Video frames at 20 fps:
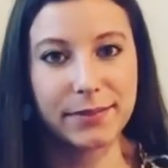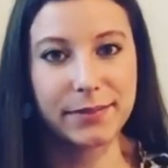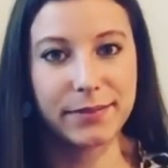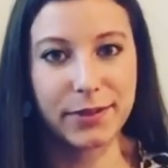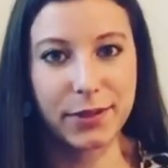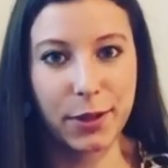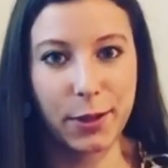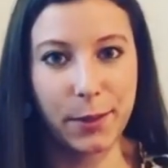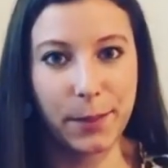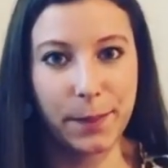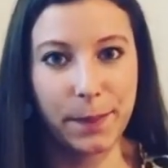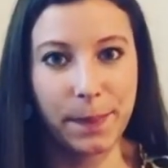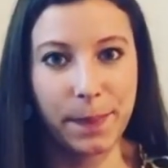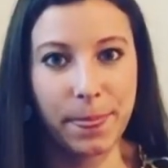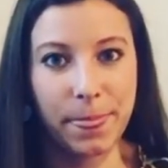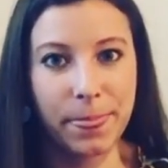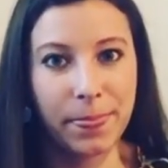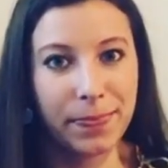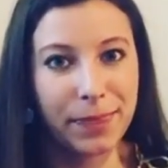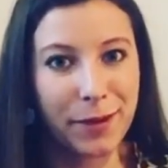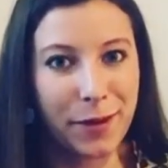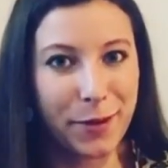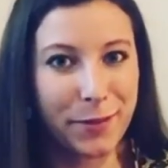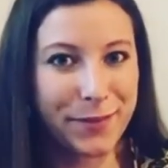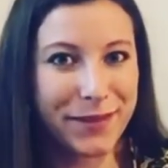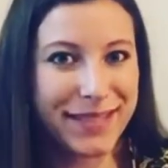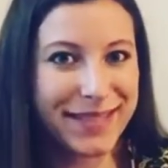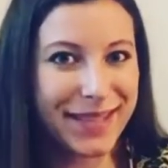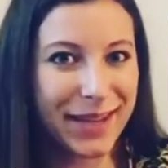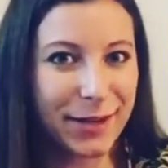So,
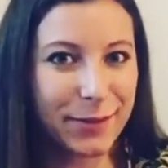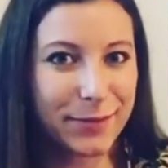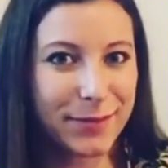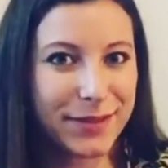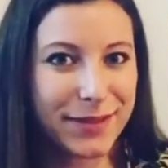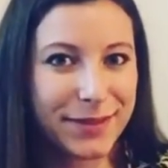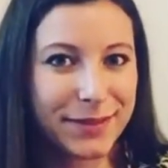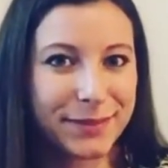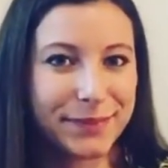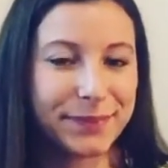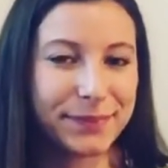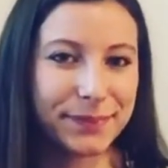hope this helps.